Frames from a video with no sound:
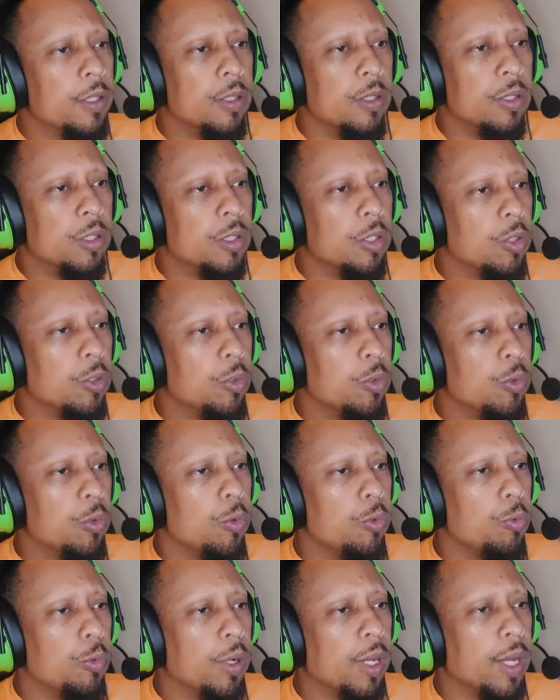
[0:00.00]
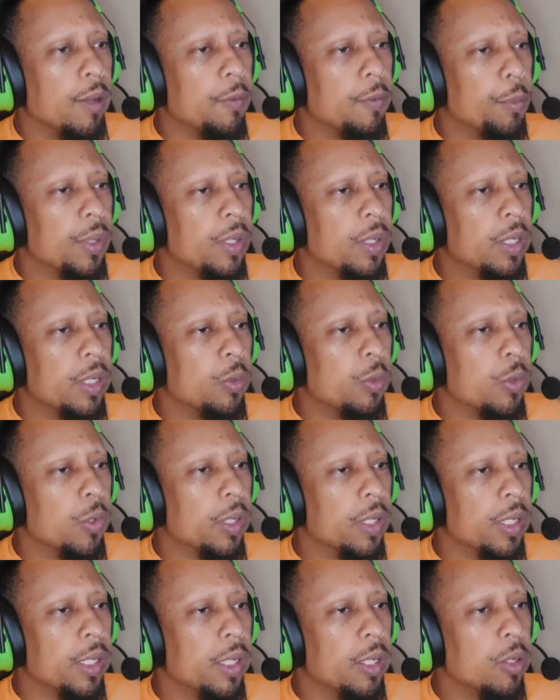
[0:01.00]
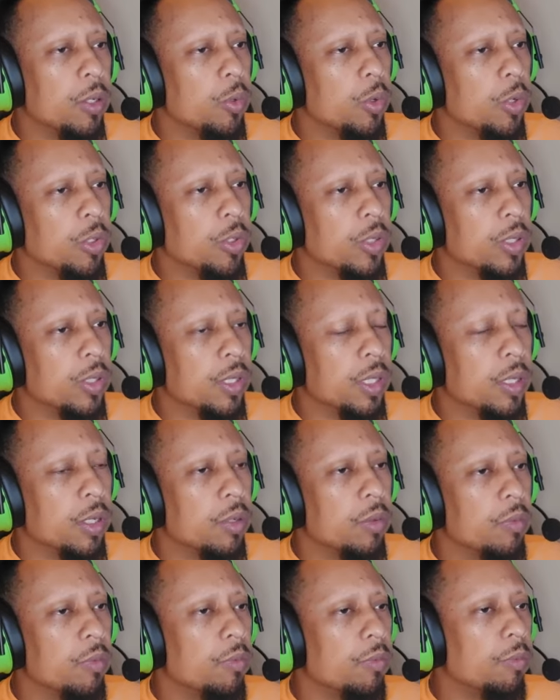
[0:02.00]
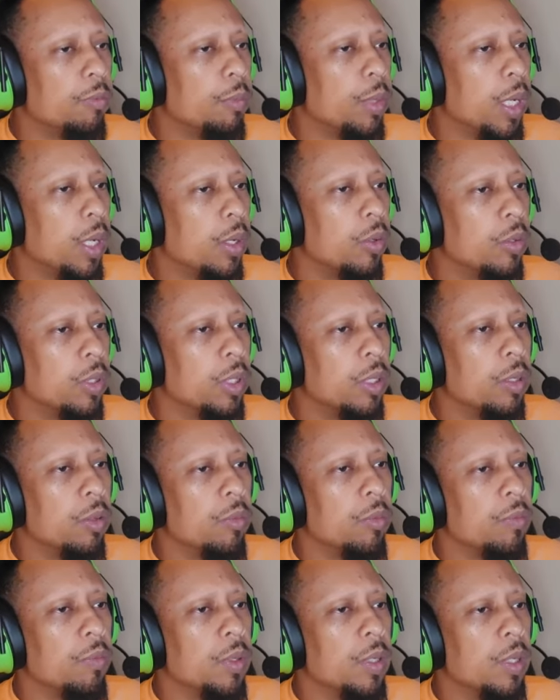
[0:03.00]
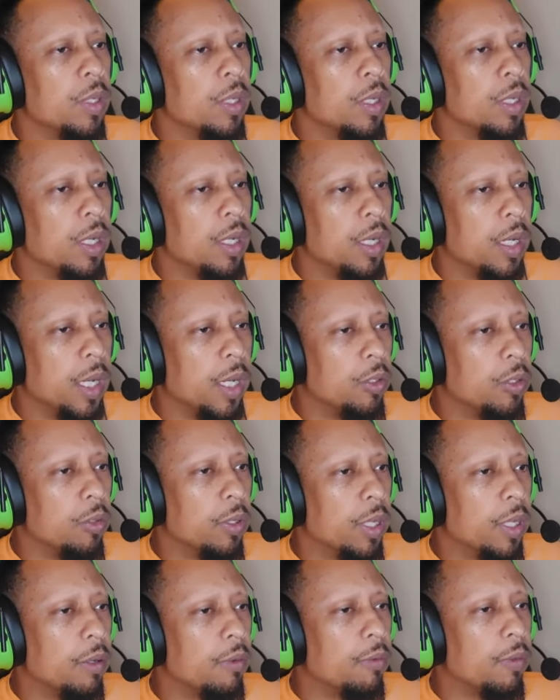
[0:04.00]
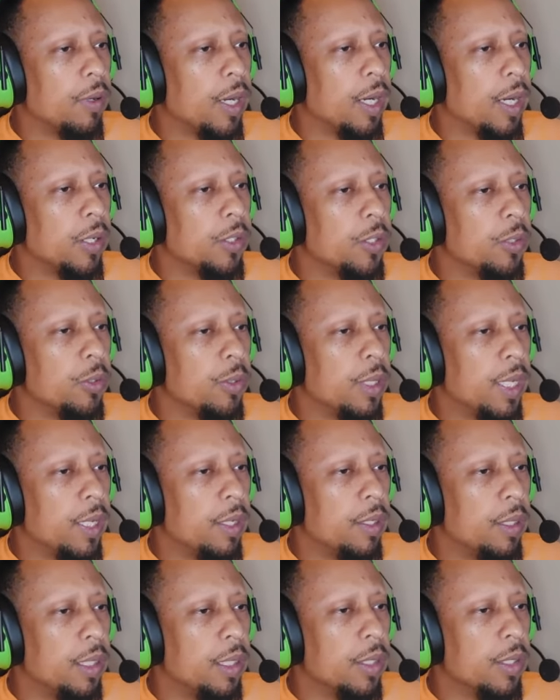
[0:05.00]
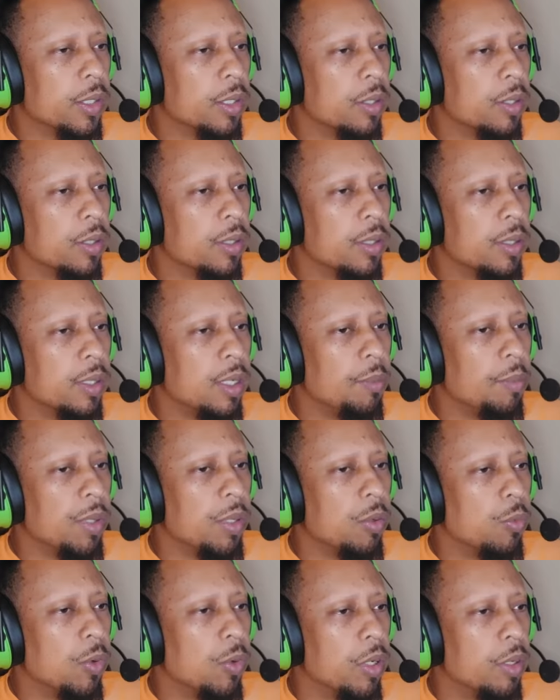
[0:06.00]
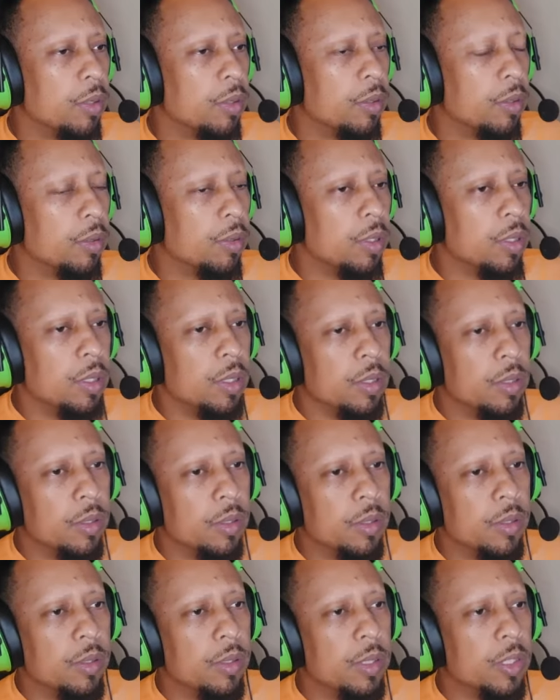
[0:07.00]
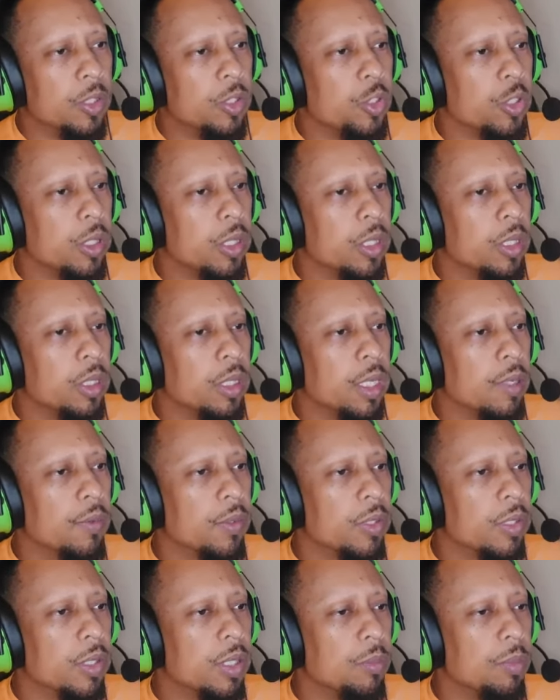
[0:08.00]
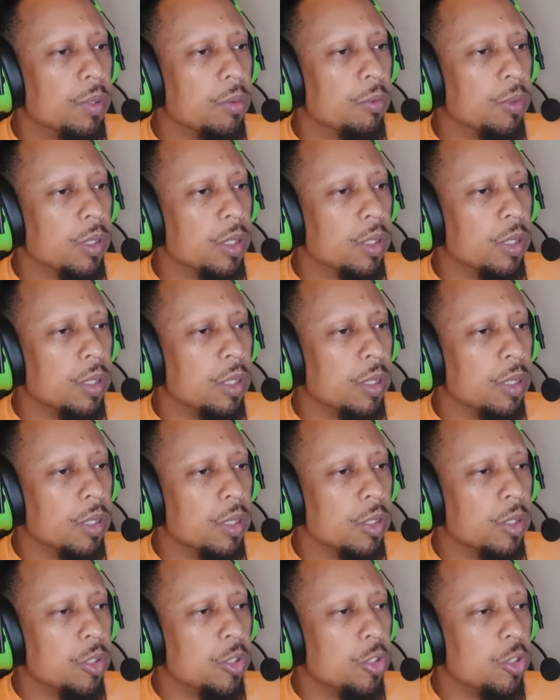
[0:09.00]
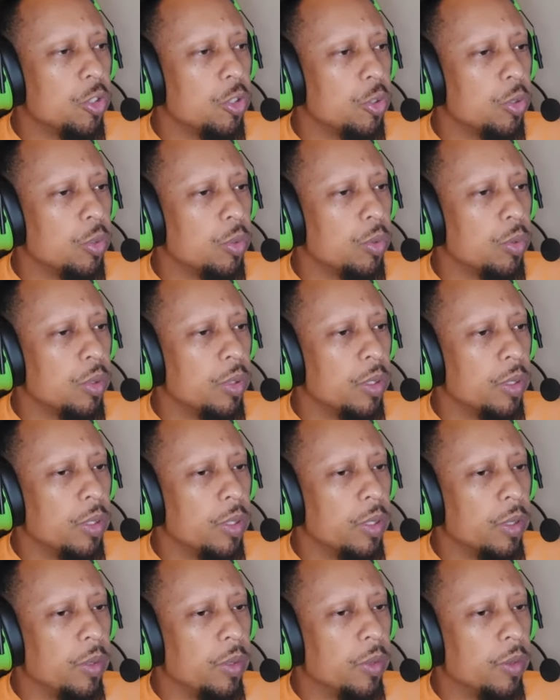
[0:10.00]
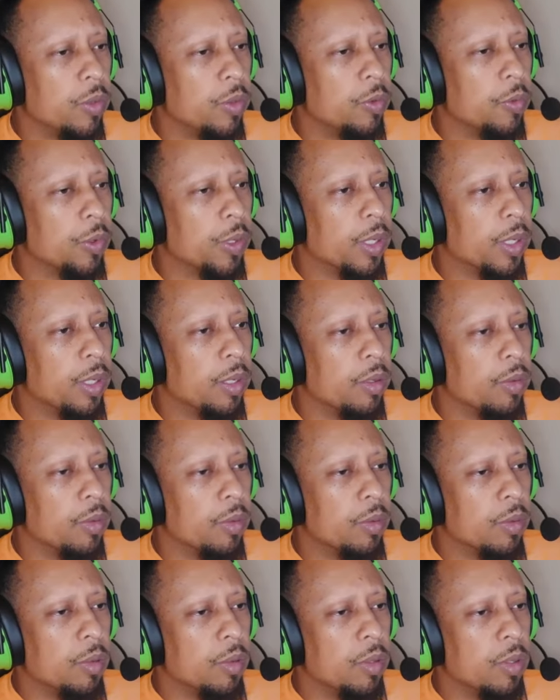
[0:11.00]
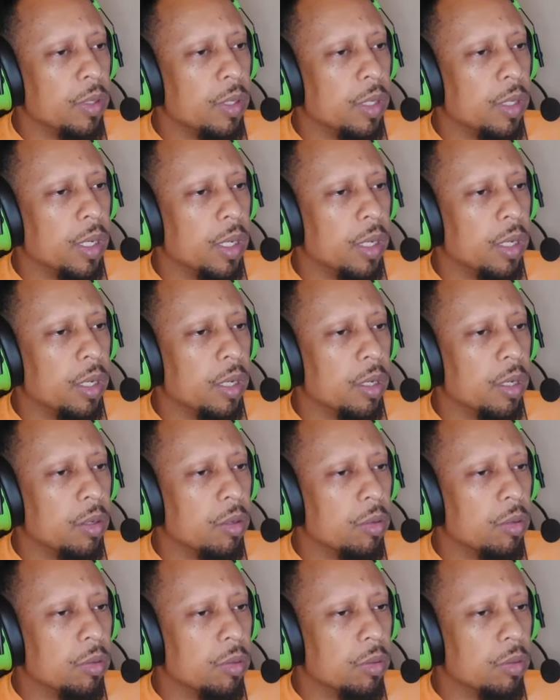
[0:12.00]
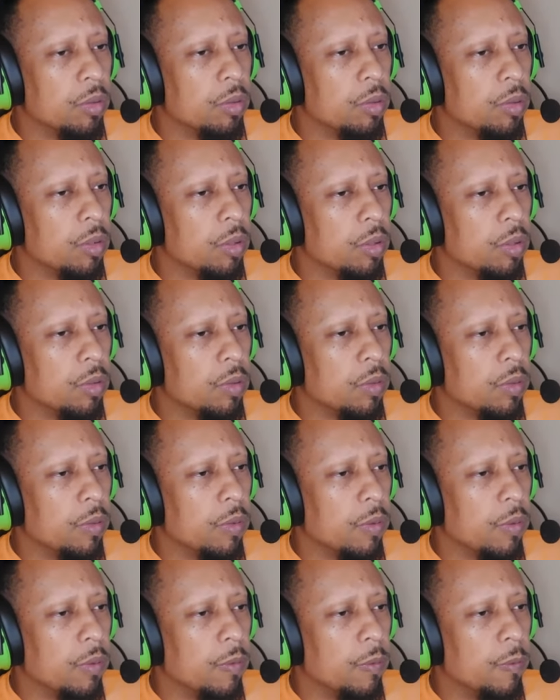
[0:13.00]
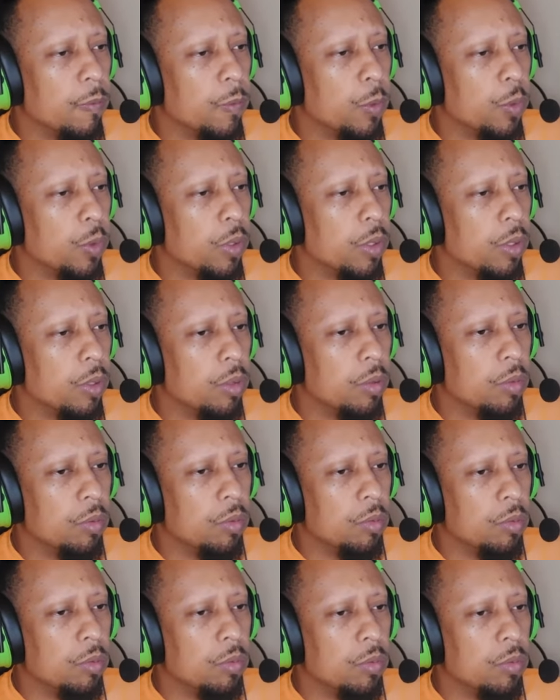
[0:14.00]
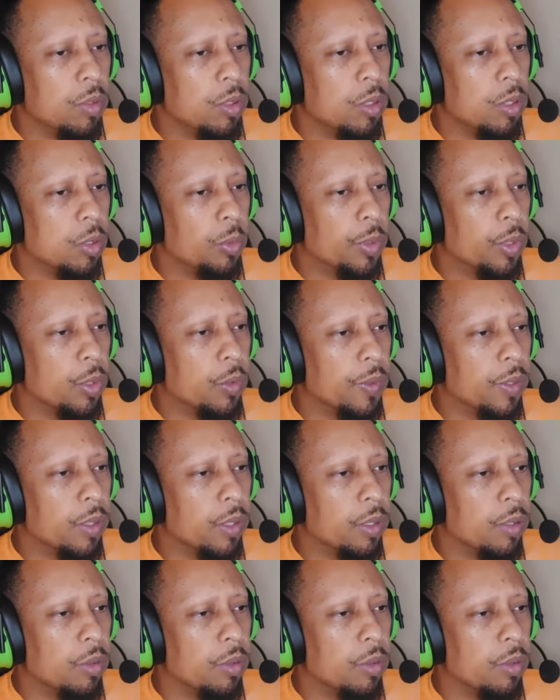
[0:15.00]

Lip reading: You would have a pending order here, or you can sell manually, and you let it ride to at least TP1. This trade gave us TP1, 2, 3, and 4, all the way over here.